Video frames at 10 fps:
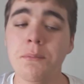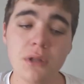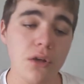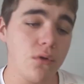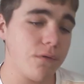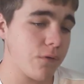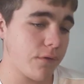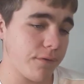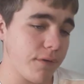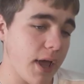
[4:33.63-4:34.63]
but I know for
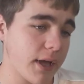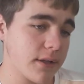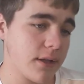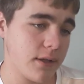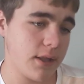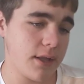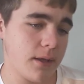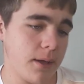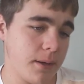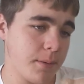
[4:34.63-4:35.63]
a fact
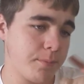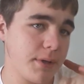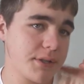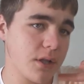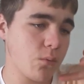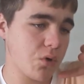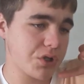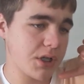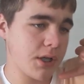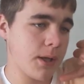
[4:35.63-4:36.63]
that based on
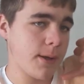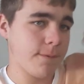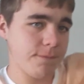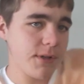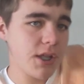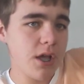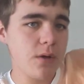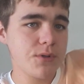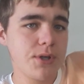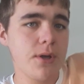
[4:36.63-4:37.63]
watching
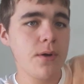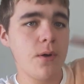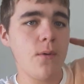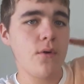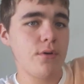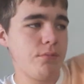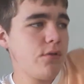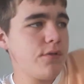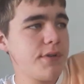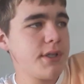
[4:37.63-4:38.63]
videos or
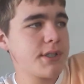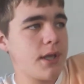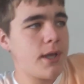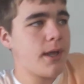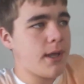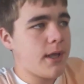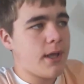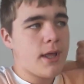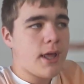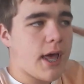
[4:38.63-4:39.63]
movies,
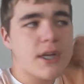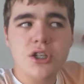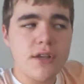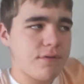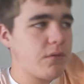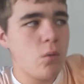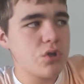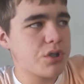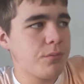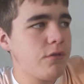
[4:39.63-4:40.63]
actually I've never
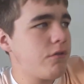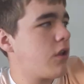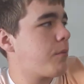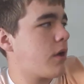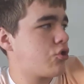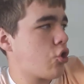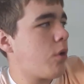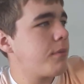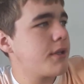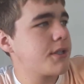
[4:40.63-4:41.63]
watched a movie about
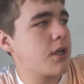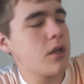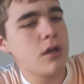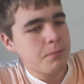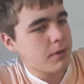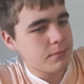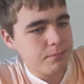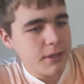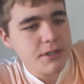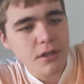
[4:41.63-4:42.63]
zombies,
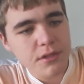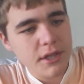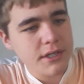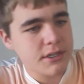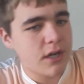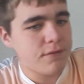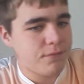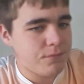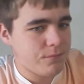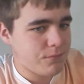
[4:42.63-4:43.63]
but based on things
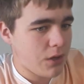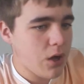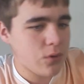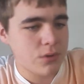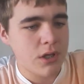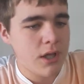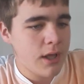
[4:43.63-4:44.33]
I've known,